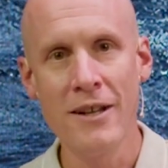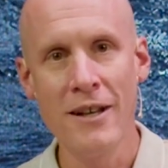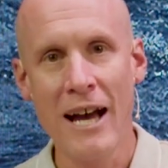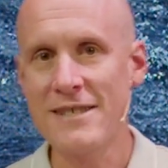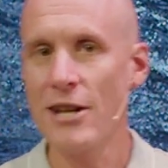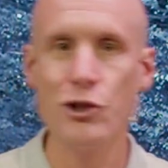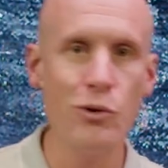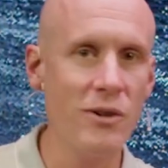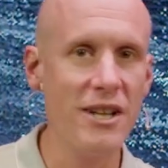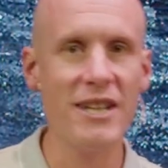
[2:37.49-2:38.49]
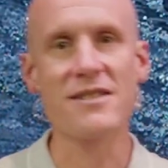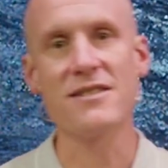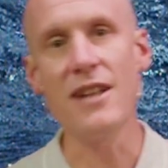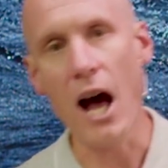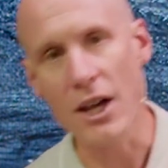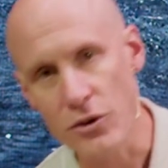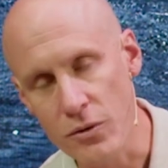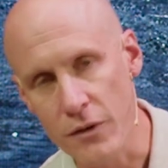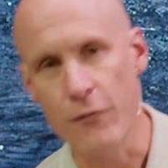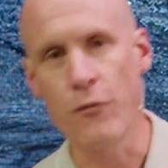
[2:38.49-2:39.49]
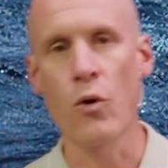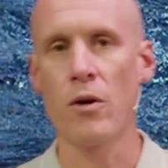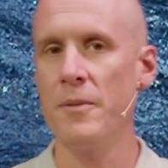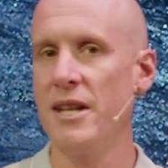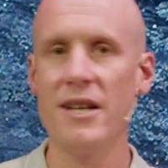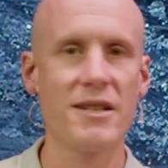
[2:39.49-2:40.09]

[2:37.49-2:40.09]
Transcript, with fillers: I said unity is not uniformity.